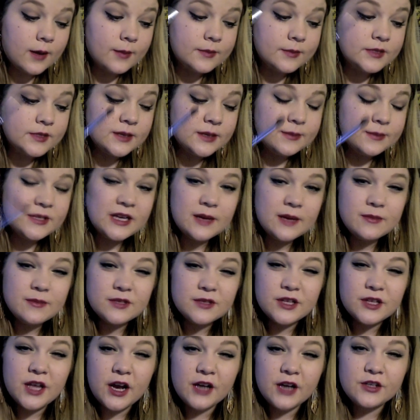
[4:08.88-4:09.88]
Sometimes
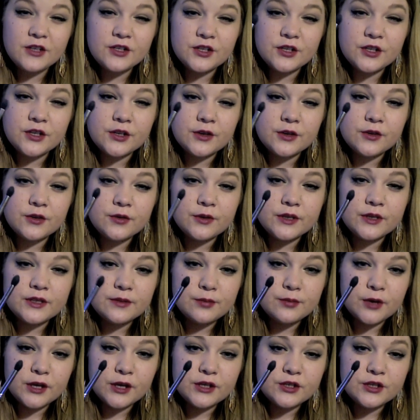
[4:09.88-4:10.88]
larger crease
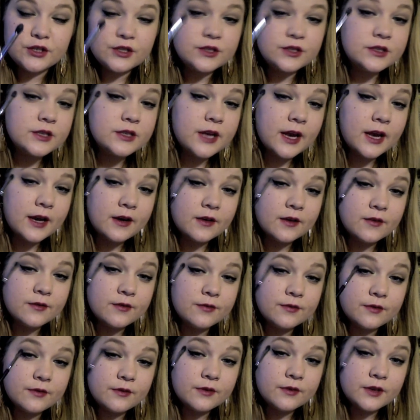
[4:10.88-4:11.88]
brushes kind of
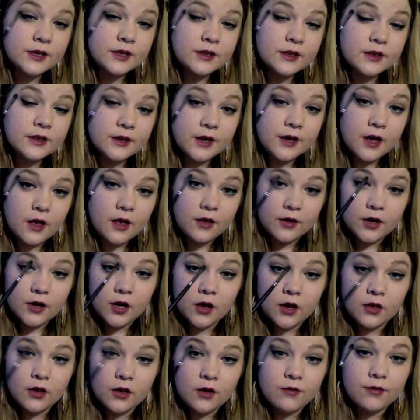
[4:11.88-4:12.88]
get the color
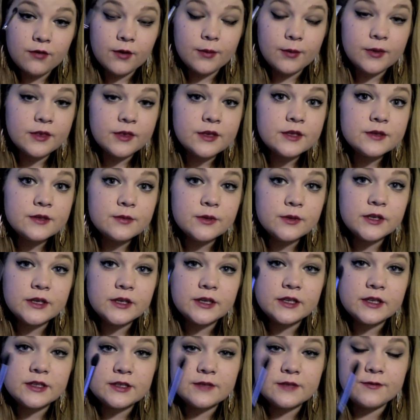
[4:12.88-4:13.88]
all over, but this one
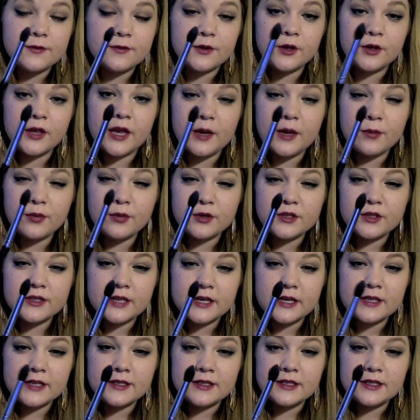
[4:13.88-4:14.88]
is for like
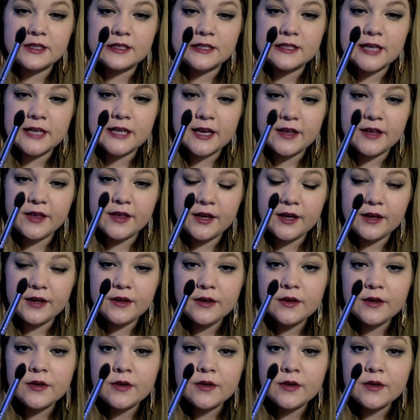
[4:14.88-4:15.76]
precise detailing.